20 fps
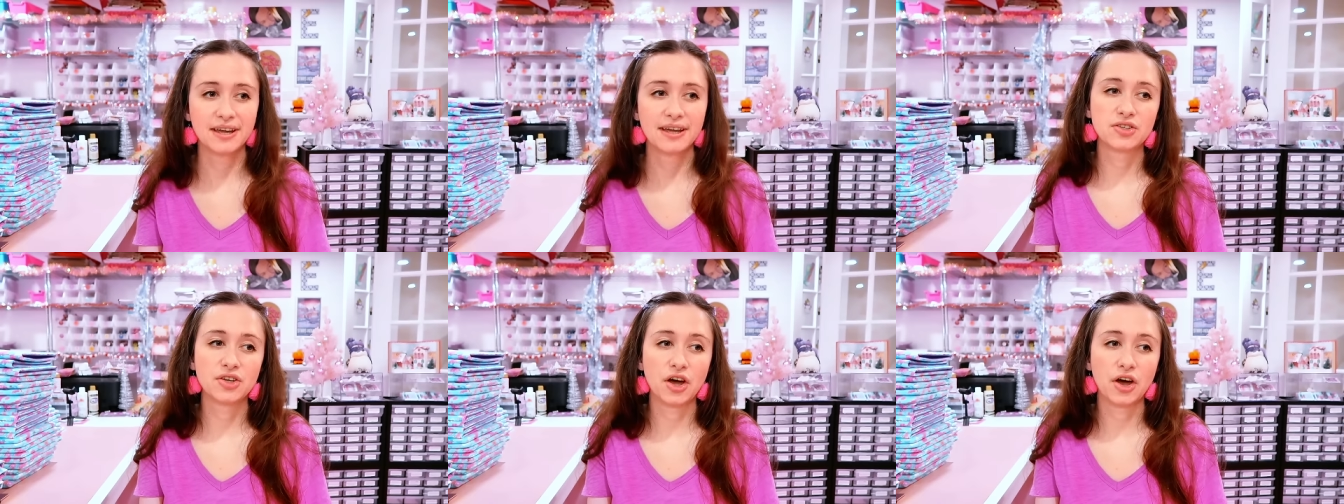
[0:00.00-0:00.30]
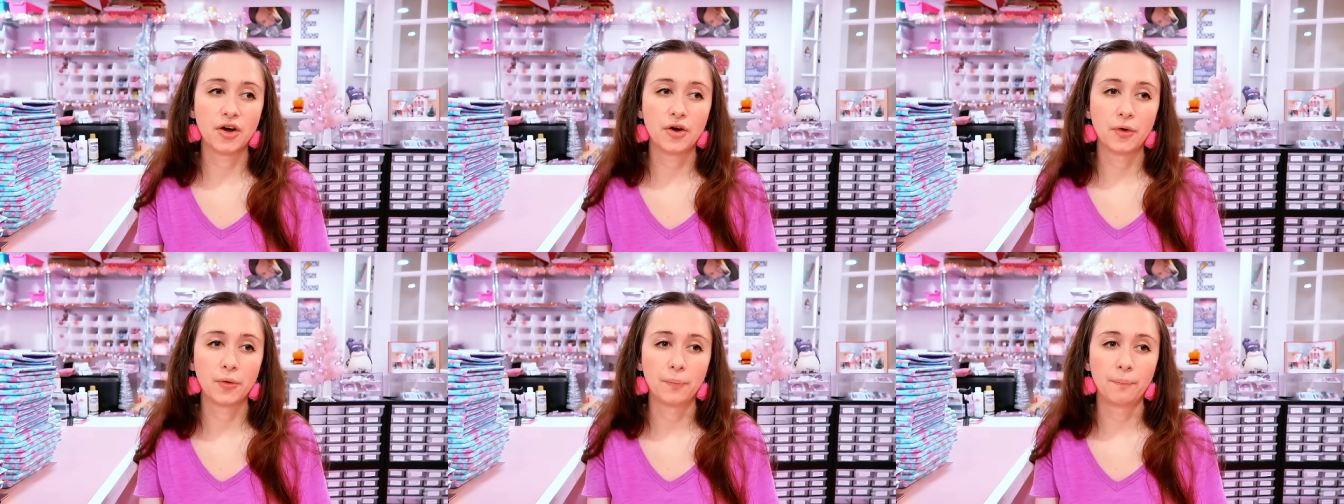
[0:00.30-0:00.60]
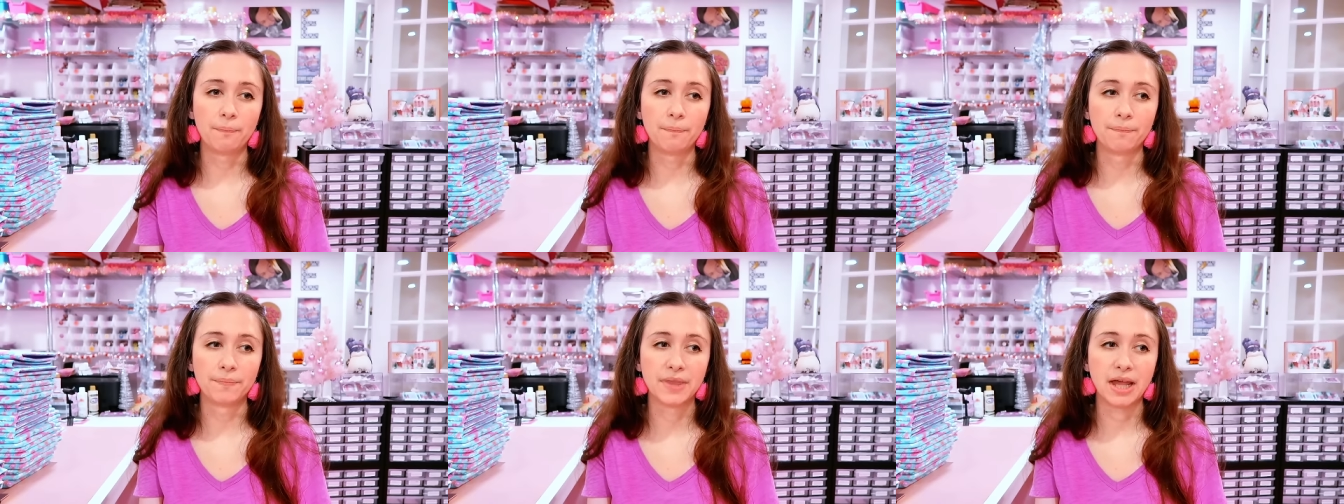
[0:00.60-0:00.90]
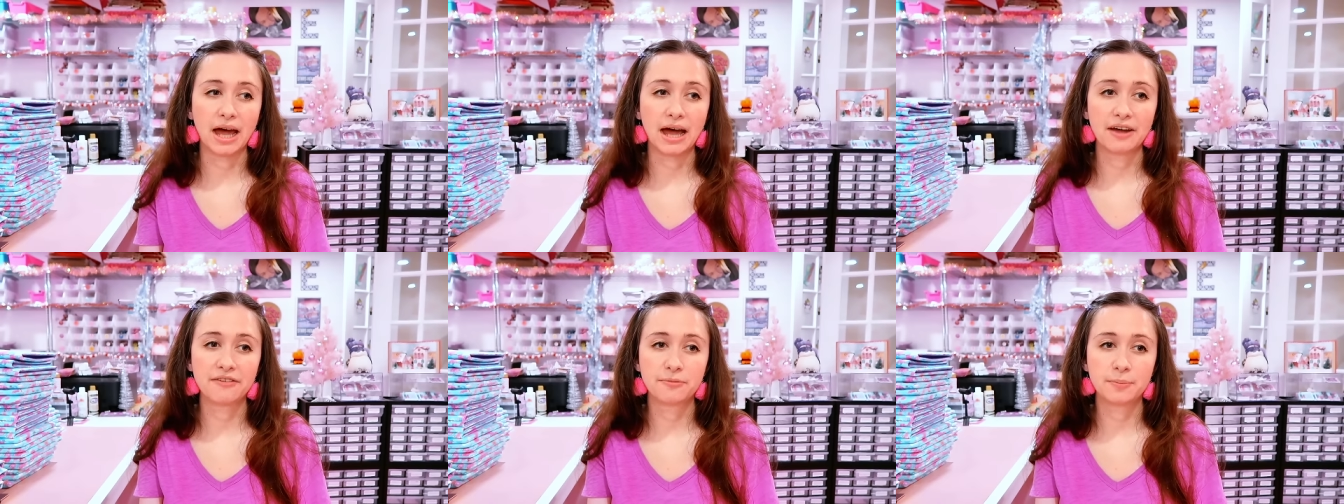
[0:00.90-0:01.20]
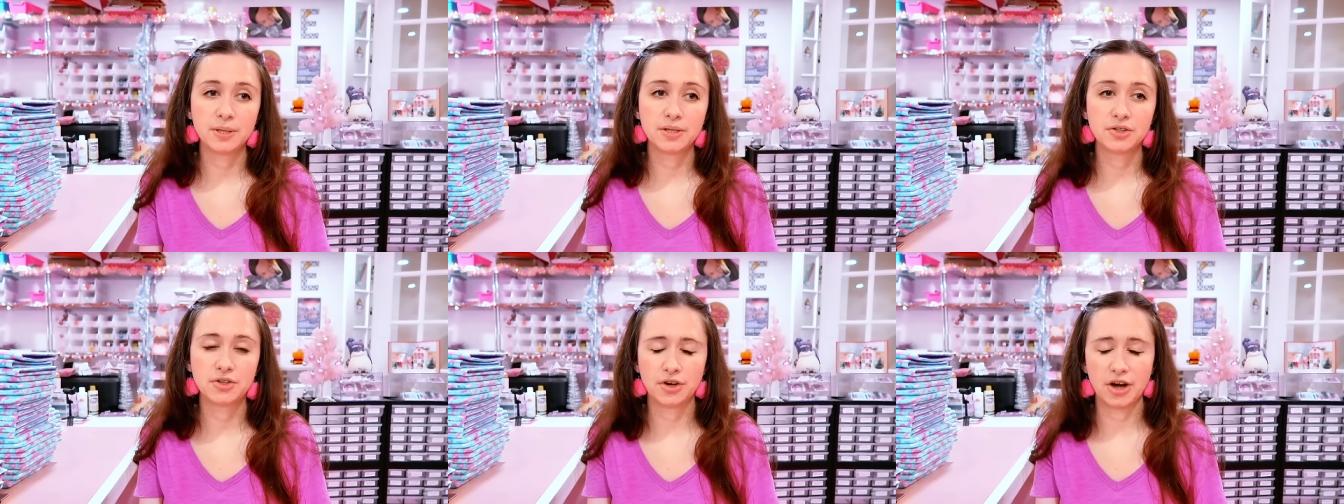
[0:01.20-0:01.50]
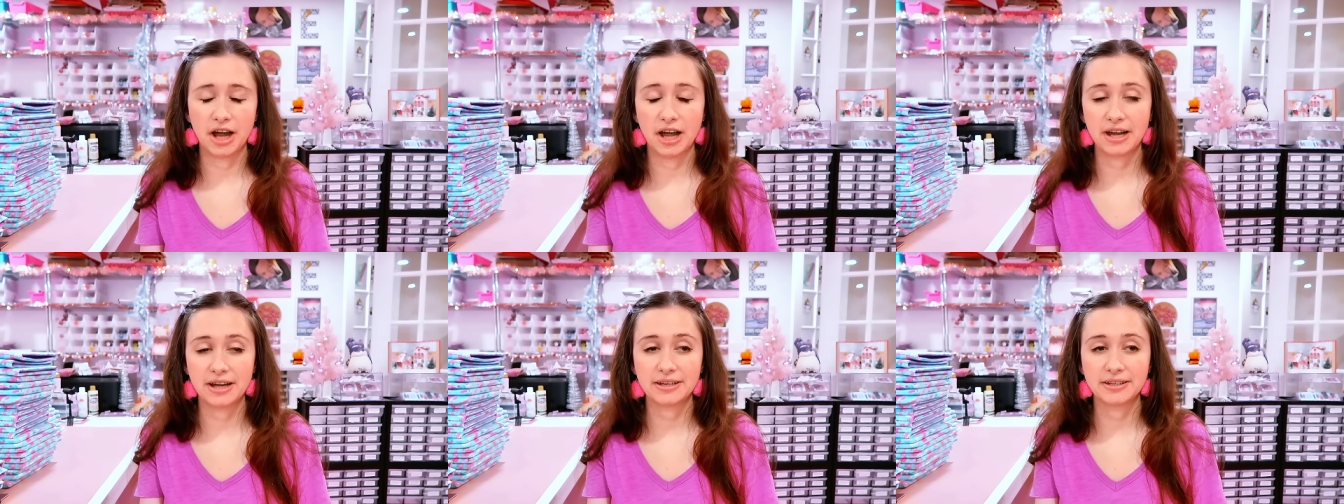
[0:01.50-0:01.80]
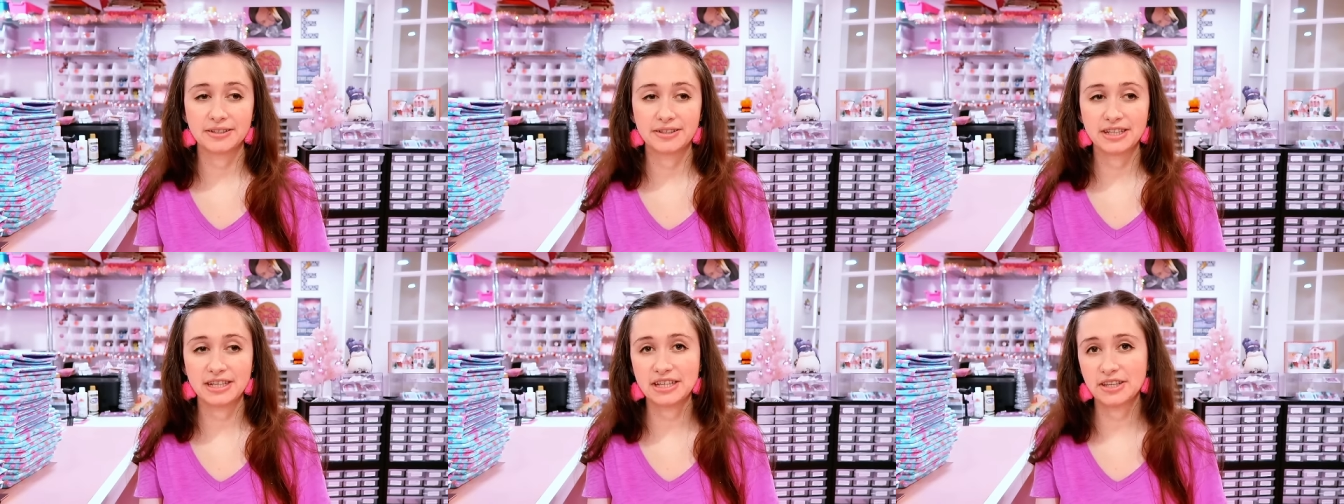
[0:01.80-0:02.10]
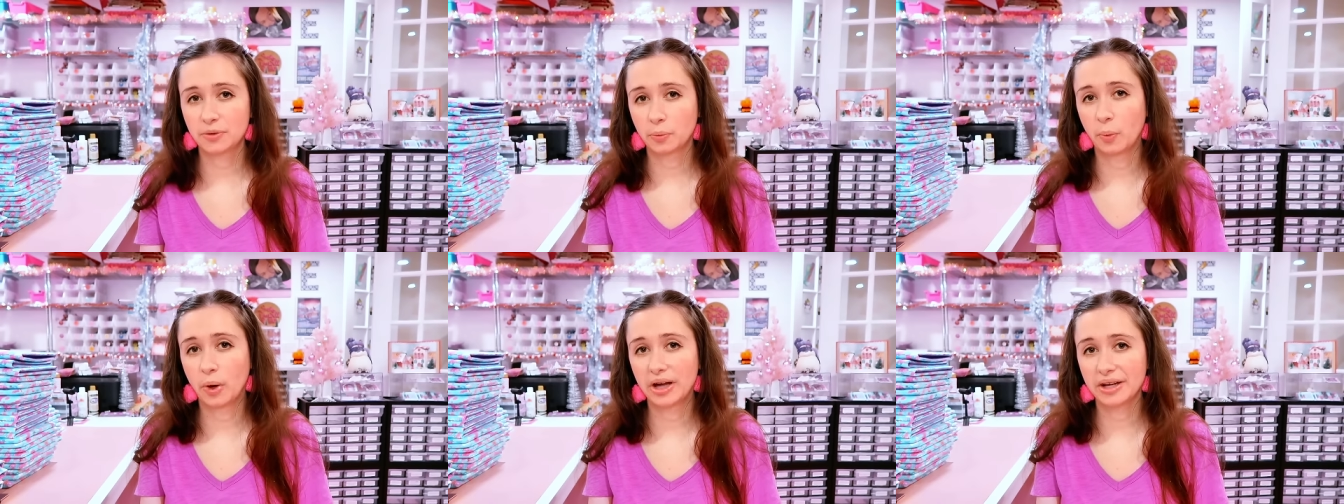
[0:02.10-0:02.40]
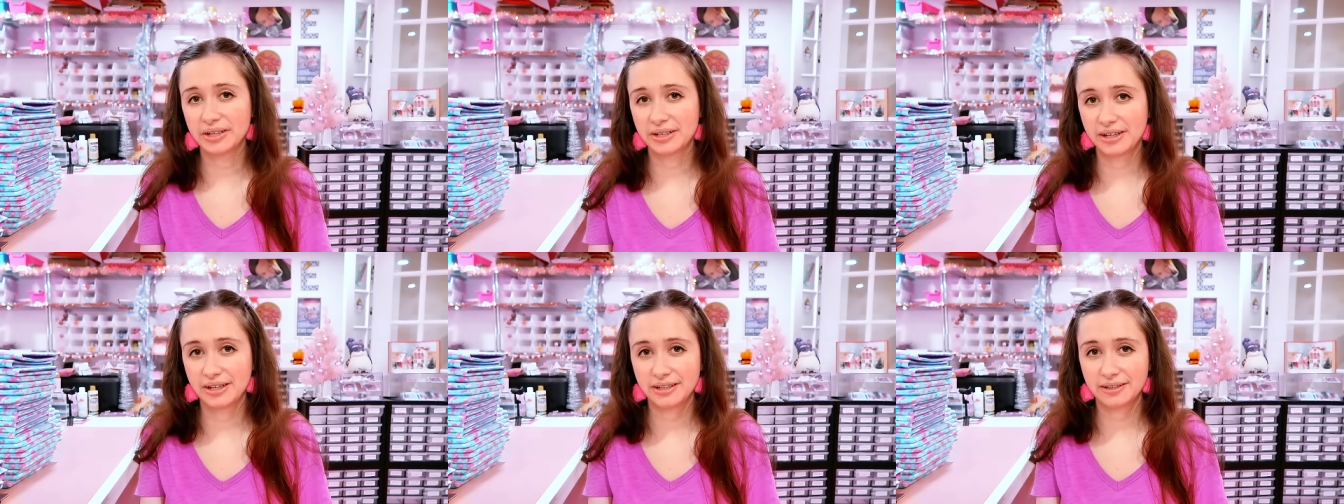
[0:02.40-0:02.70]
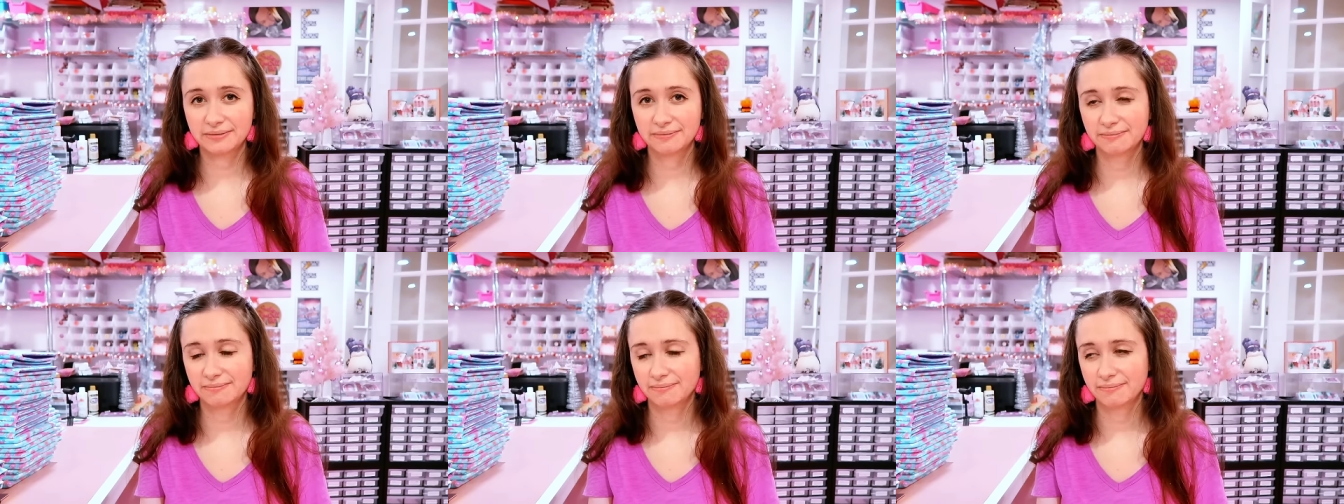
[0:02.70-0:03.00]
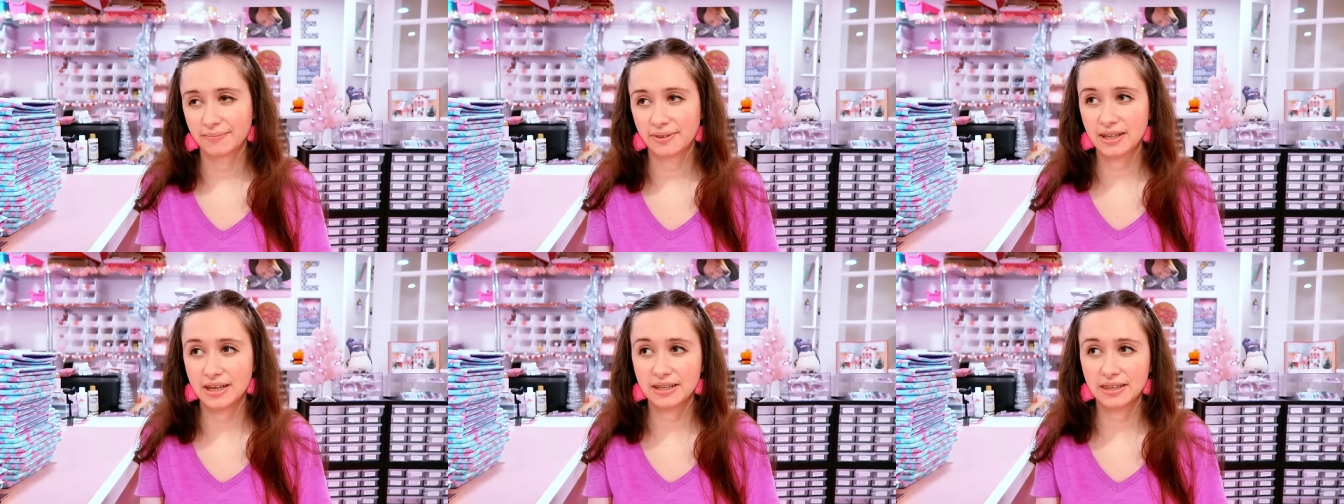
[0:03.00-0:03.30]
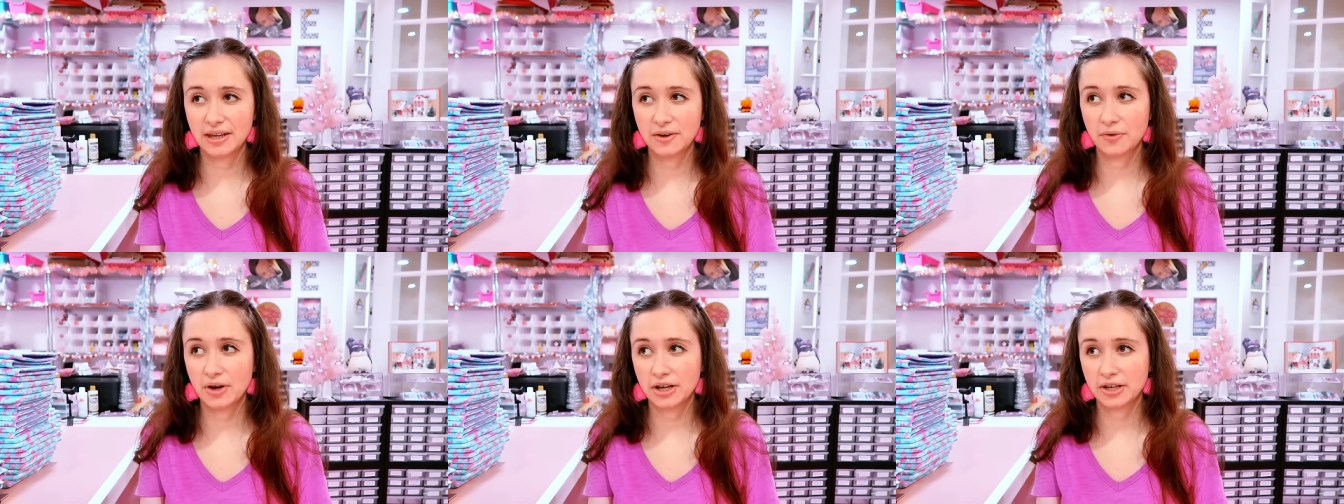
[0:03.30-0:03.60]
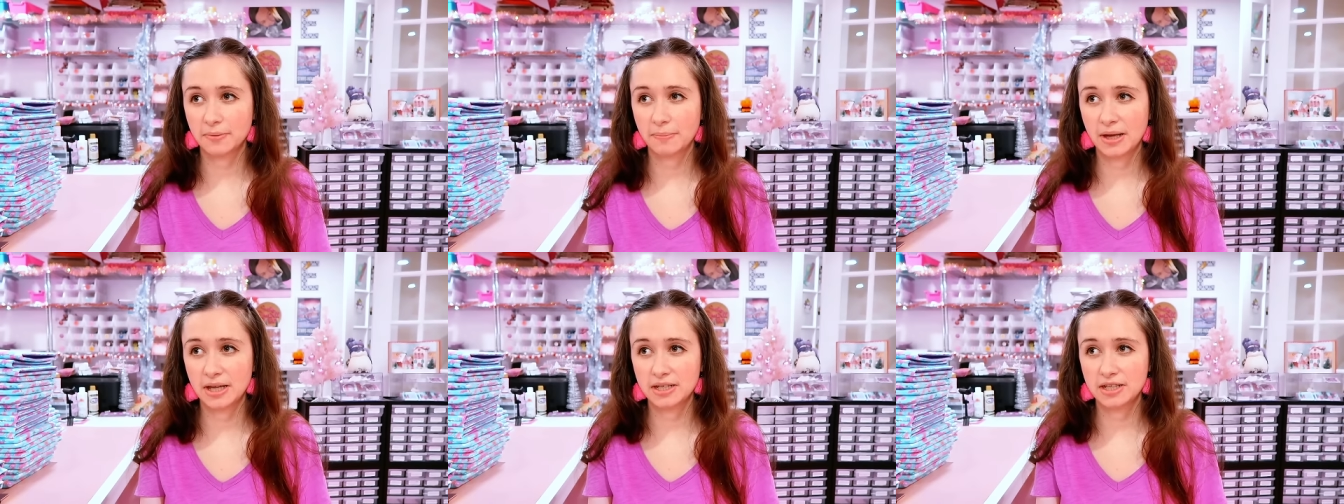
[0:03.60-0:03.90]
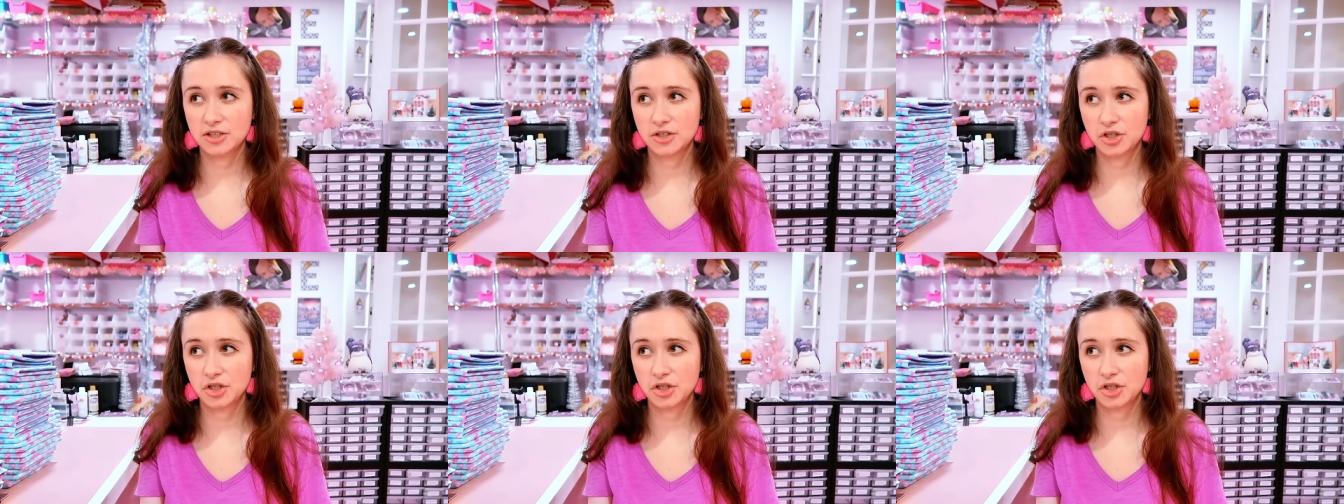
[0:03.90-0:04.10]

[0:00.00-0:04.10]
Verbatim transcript: So I've been trying a teeth whitening thing they recommended.